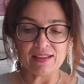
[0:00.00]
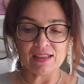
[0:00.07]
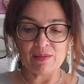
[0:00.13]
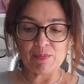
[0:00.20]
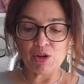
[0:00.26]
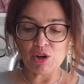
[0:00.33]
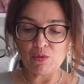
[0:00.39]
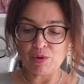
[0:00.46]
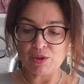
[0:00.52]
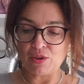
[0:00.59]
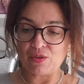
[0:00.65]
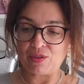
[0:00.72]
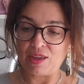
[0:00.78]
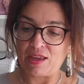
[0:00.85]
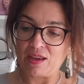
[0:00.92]
and let me know
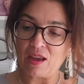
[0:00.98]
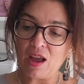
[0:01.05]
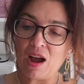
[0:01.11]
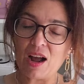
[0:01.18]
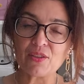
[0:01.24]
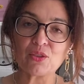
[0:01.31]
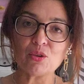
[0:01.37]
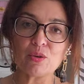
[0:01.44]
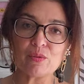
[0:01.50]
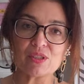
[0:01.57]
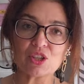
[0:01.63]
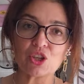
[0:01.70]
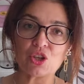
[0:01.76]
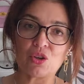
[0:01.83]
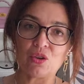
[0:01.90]
what you think. I thought it
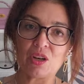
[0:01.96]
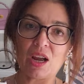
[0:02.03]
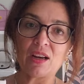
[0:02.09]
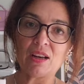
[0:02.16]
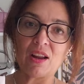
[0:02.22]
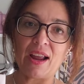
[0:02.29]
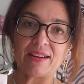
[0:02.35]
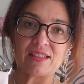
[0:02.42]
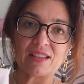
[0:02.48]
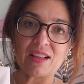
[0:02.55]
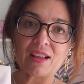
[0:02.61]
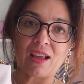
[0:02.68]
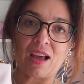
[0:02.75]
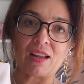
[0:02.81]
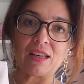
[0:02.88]
was cute. I liked
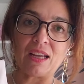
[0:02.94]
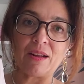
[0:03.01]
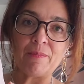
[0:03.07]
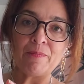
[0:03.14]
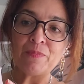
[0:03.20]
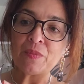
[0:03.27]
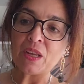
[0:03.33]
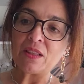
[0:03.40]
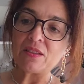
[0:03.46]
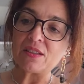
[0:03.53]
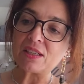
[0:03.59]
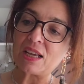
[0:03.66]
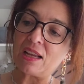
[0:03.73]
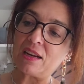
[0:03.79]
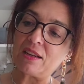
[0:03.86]
the color.
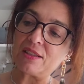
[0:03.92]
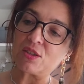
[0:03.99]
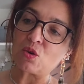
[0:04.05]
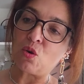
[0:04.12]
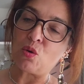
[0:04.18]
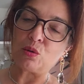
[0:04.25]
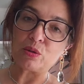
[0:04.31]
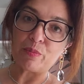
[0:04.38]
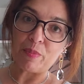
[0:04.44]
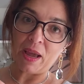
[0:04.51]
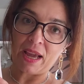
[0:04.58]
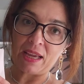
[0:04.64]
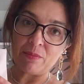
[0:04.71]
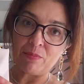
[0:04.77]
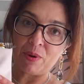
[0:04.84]
This color is called
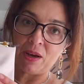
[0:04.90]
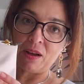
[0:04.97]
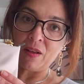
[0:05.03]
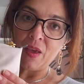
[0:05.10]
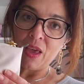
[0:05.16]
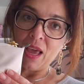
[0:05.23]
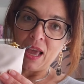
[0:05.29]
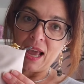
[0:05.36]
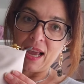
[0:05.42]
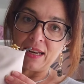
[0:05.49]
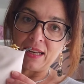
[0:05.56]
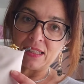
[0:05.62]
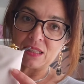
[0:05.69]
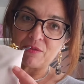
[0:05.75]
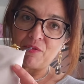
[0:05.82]
Paper,
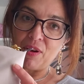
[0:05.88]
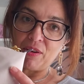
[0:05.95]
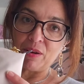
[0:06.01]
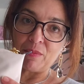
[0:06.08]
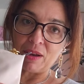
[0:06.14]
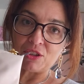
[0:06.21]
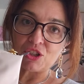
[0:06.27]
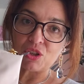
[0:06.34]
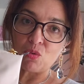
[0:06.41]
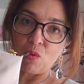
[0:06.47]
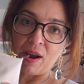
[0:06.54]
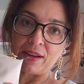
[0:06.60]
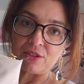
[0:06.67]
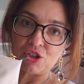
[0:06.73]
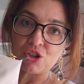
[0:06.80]
and it's very much the
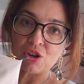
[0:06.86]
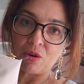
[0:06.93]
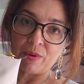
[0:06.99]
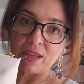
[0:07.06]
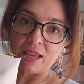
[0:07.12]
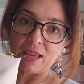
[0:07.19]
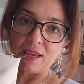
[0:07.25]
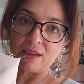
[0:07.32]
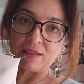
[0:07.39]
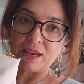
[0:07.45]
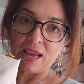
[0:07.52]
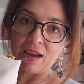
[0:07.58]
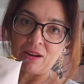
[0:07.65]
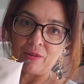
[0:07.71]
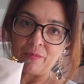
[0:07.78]
way it's showing here
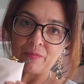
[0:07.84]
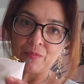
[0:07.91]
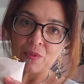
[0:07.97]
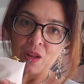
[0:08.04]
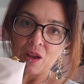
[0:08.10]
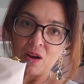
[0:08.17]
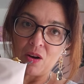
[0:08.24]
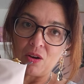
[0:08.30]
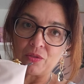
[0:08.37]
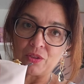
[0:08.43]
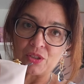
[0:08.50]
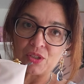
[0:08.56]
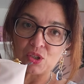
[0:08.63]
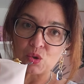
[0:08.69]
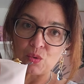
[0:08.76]
now
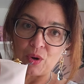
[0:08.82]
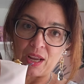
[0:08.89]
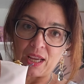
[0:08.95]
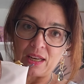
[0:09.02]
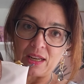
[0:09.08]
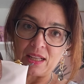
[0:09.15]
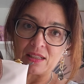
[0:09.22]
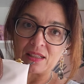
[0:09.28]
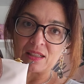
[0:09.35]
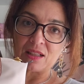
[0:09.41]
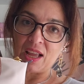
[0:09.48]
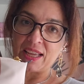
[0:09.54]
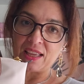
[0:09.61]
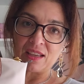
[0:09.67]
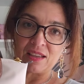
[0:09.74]
on the screen. It's
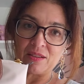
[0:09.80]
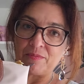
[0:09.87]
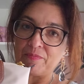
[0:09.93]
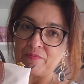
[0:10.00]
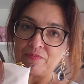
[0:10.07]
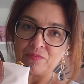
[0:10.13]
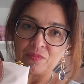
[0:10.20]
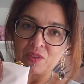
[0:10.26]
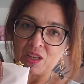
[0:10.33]
like a